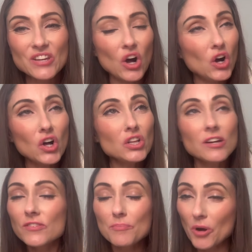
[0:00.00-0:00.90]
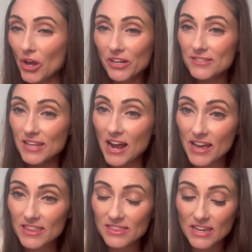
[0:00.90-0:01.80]
all of the products that I
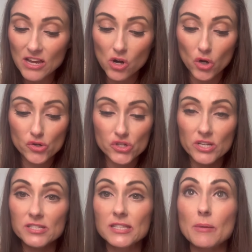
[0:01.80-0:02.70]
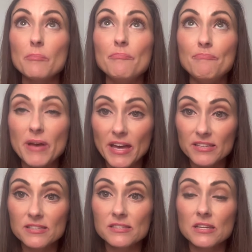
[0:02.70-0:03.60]
think are just the
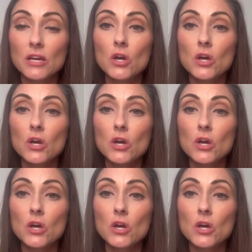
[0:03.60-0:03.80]
best